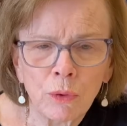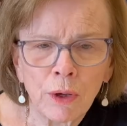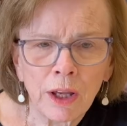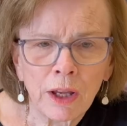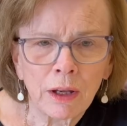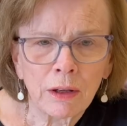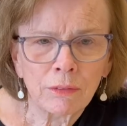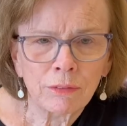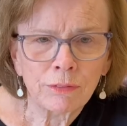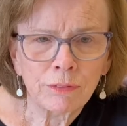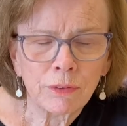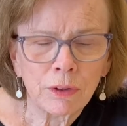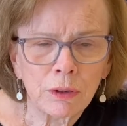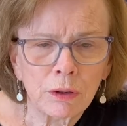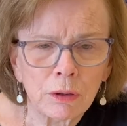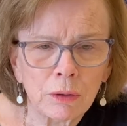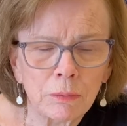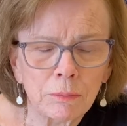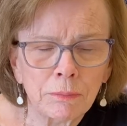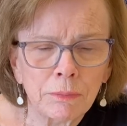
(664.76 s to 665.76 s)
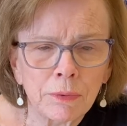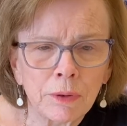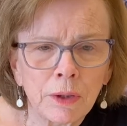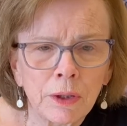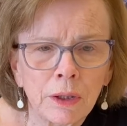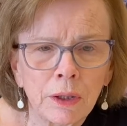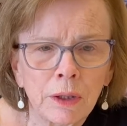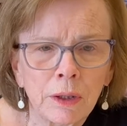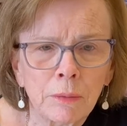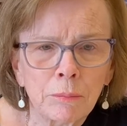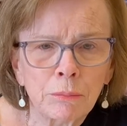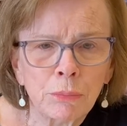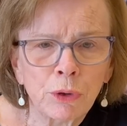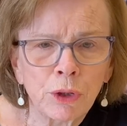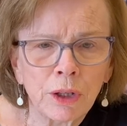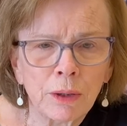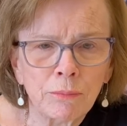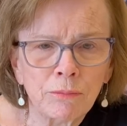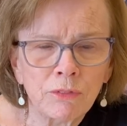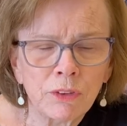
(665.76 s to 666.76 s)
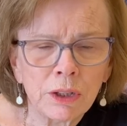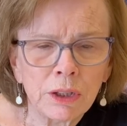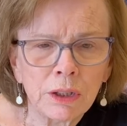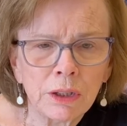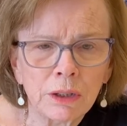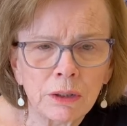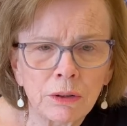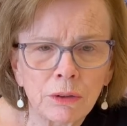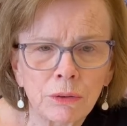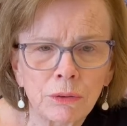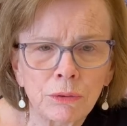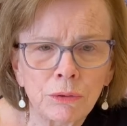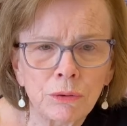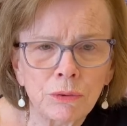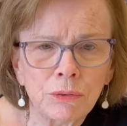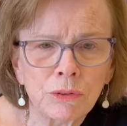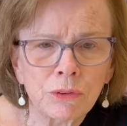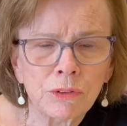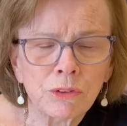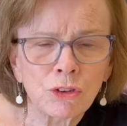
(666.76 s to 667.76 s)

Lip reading: have put up videos,